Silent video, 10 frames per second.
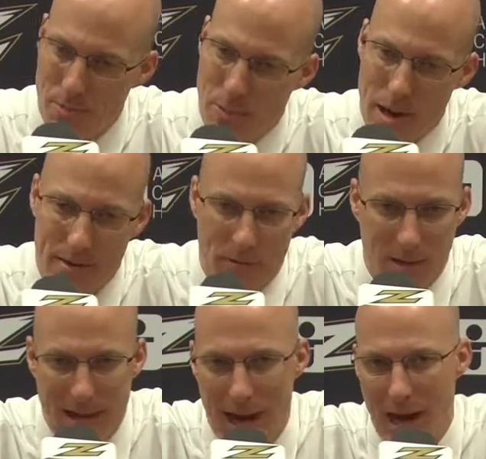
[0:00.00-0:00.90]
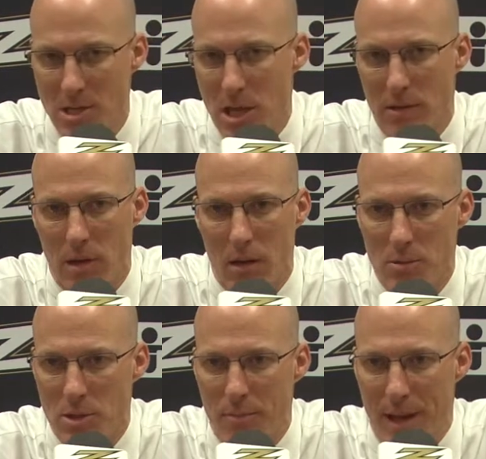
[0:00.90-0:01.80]
I'm proud of our guys. I thought it
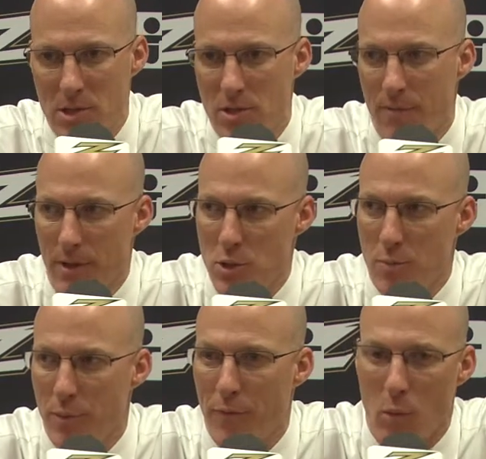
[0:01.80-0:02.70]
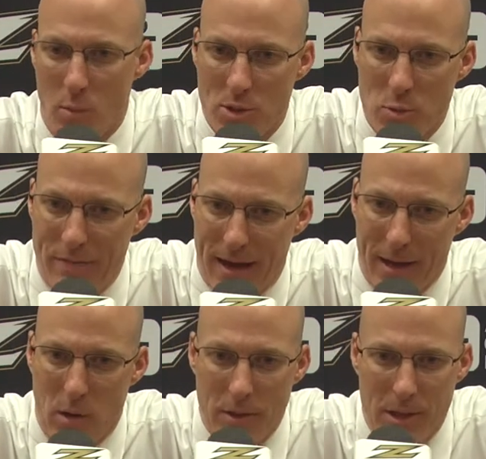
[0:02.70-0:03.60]
was the best defensive performance we've
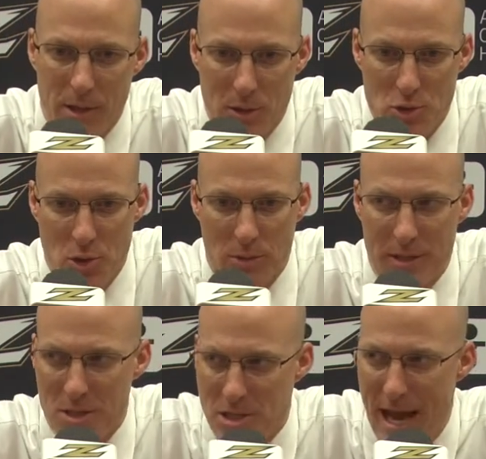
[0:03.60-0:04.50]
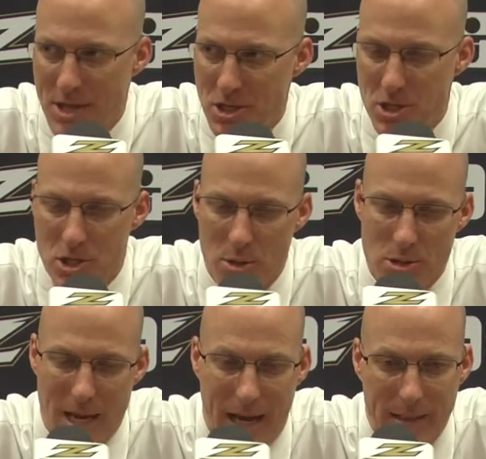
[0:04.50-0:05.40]
had all year. Certainly, the stat sheet
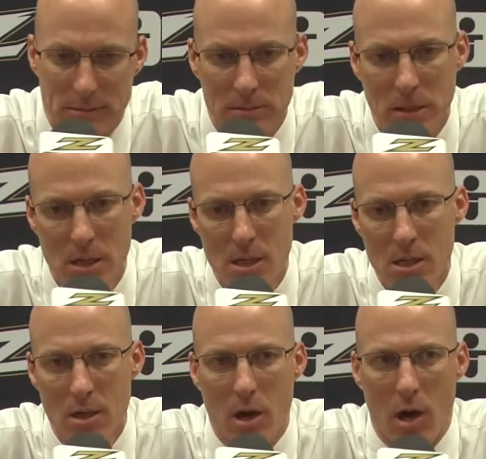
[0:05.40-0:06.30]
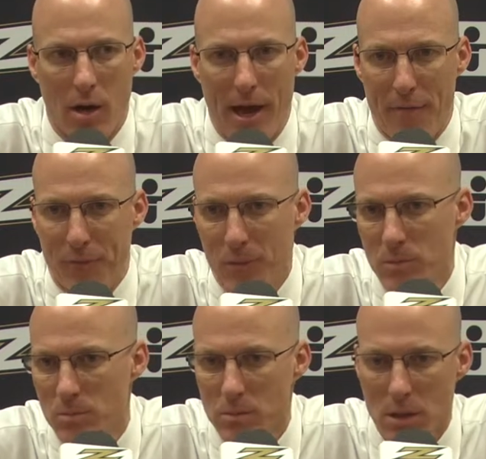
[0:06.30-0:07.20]
shows that. And our
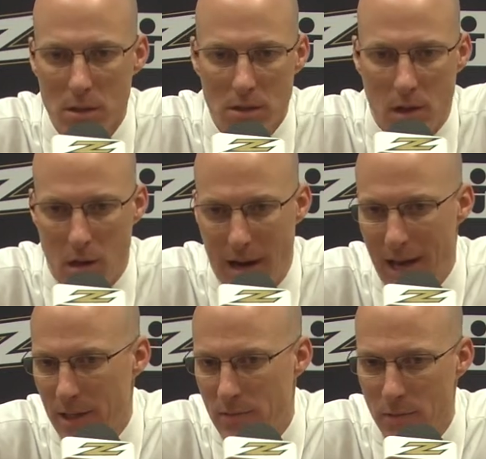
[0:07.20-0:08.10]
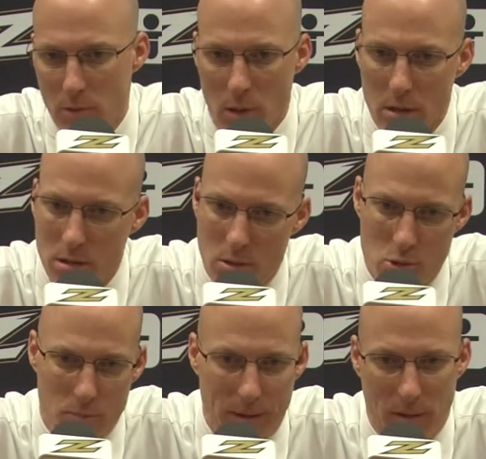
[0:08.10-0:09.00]
effort, our attitude, our
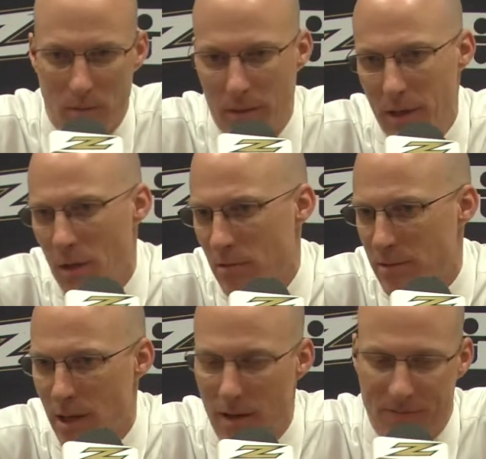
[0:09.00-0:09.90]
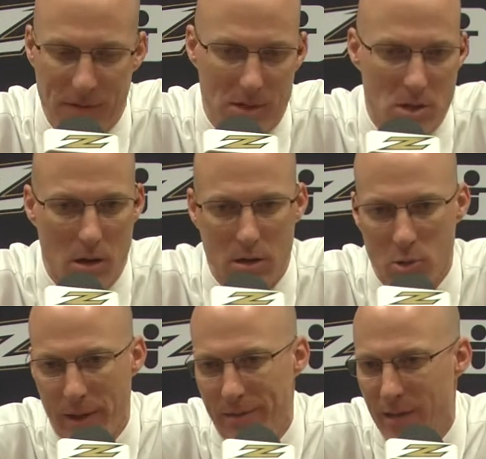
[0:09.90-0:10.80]
coachability, our toughness, our
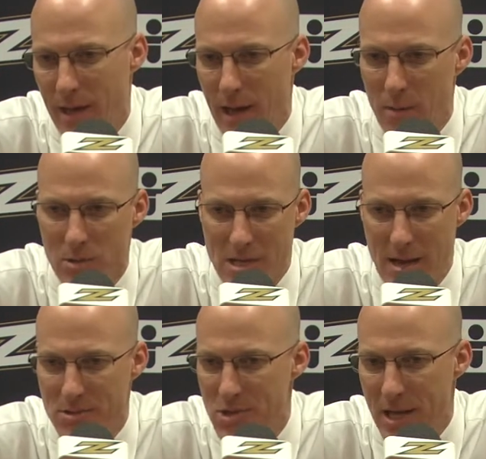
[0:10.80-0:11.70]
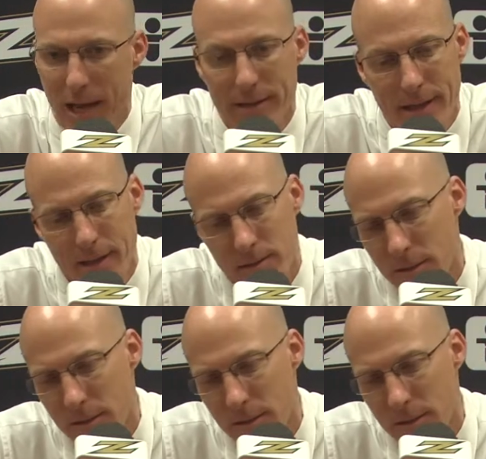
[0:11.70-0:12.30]
grit today was outstanding.